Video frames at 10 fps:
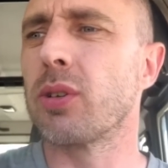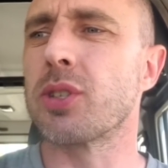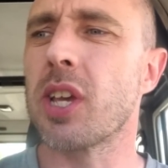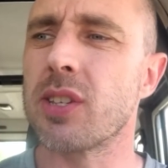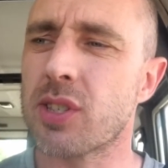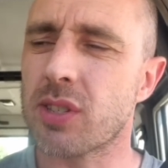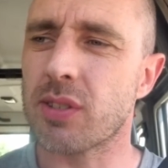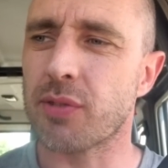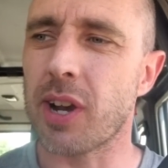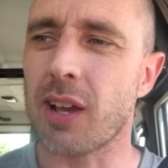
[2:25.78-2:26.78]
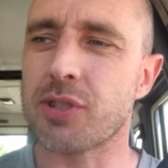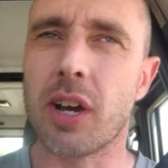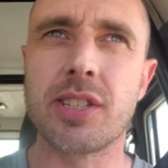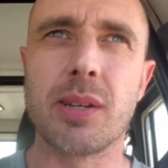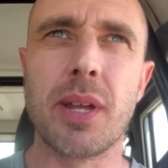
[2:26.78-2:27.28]
says 3 hours
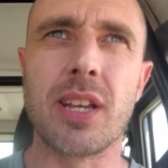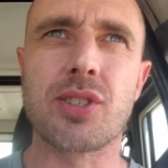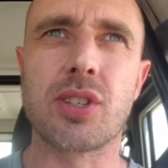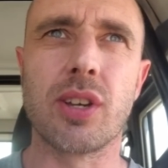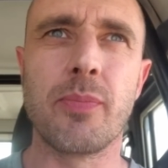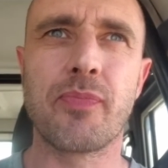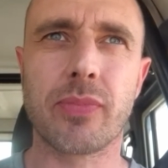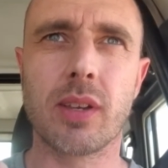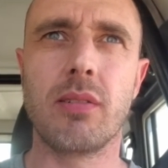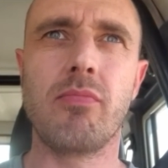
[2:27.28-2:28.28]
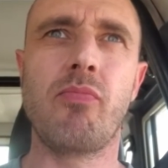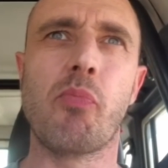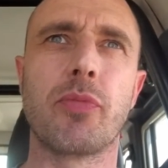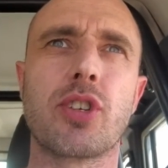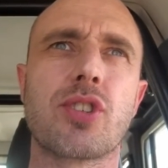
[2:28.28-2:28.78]
19 minutes to
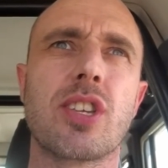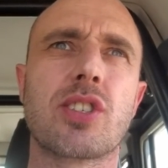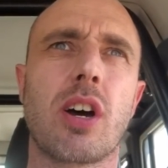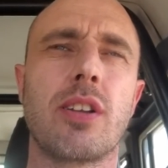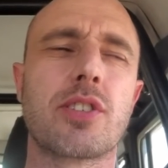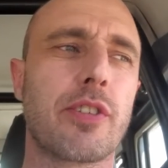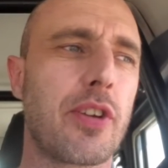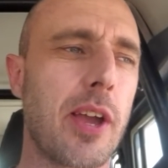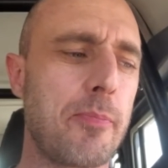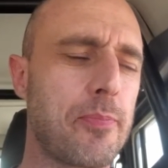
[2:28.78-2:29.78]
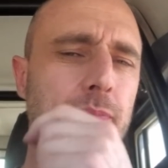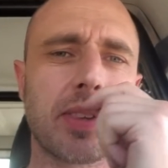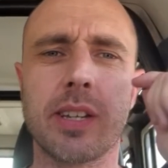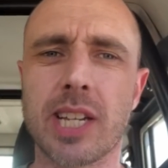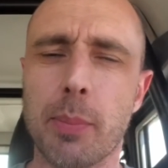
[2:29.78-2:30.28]
just this side of Sofia,
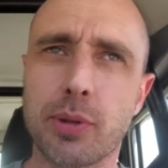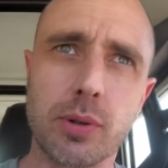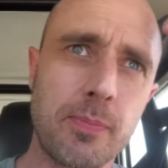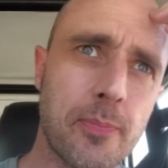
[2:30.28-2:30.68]
the capital.